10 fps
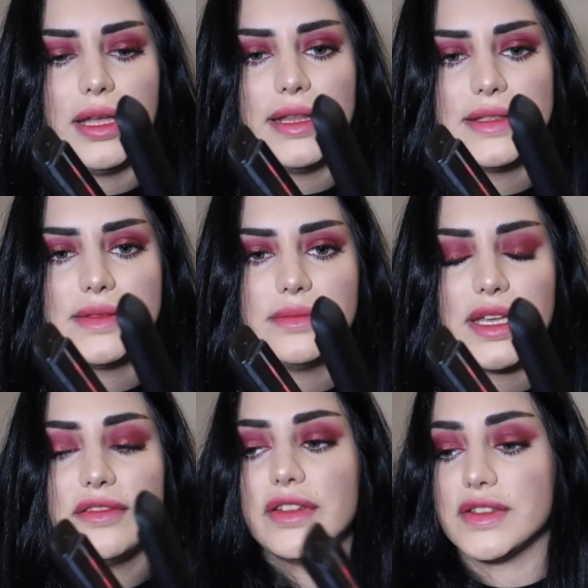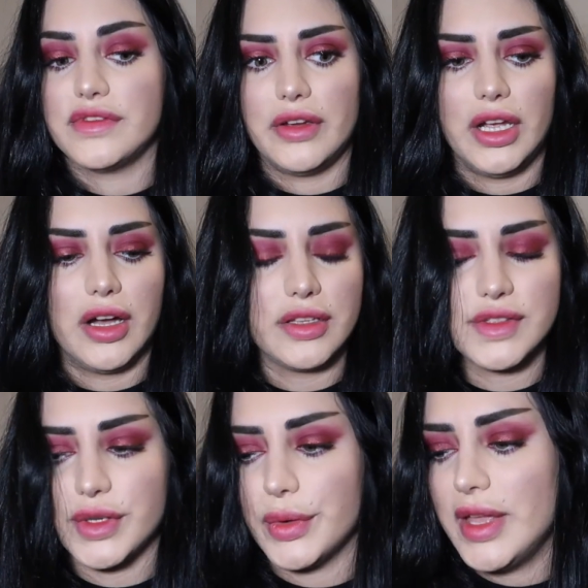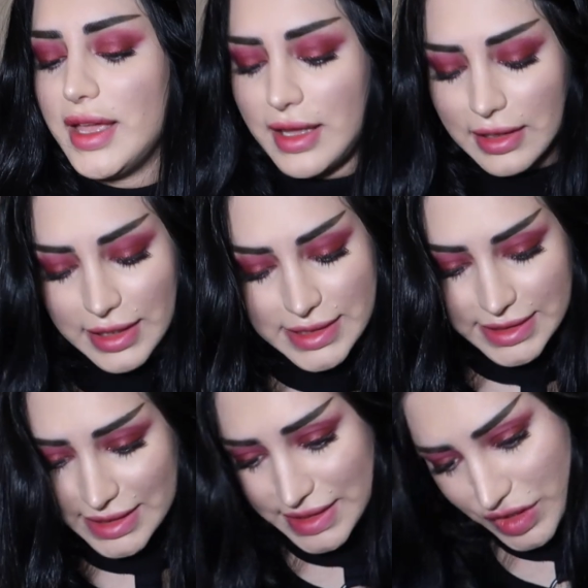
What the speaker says: Yeah, that feels very hot. So let's get